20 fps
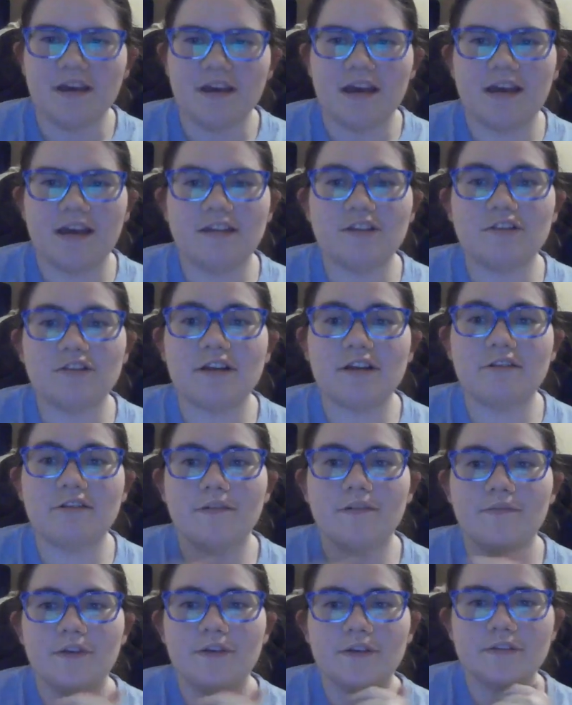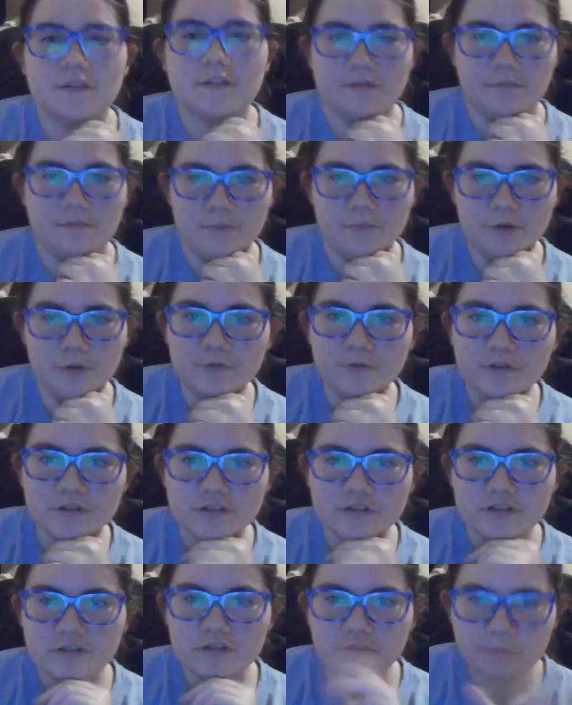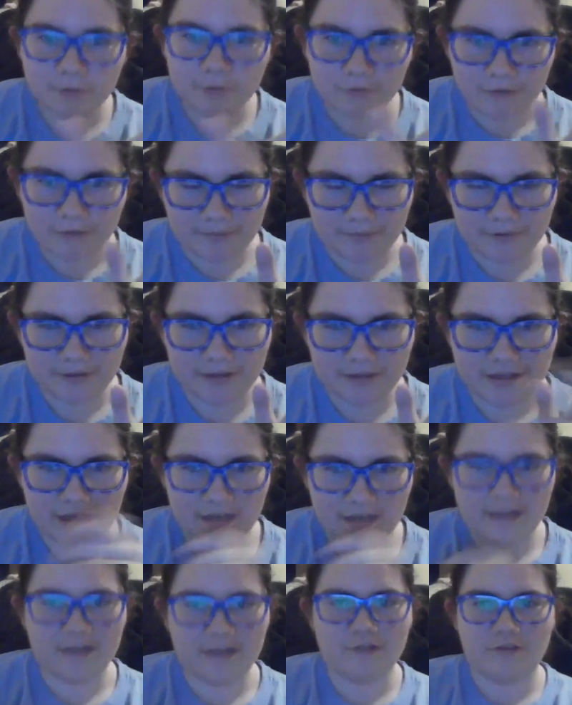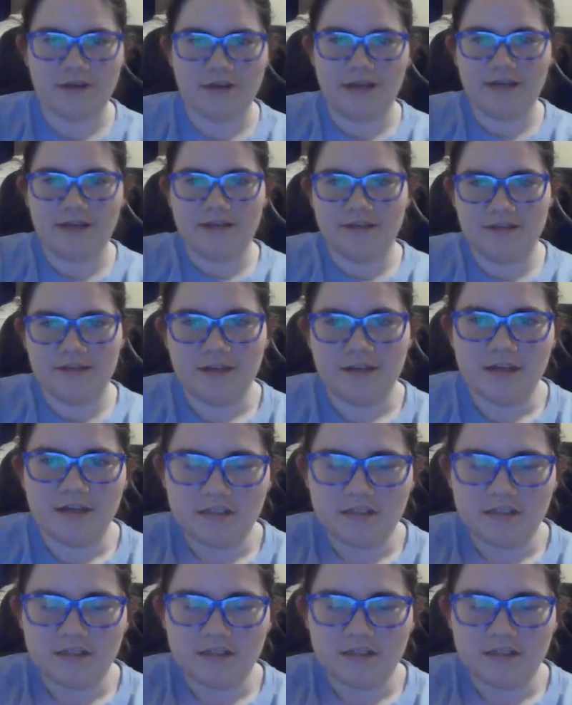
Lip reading: And Stryker reveals a mutant super weapon that he created.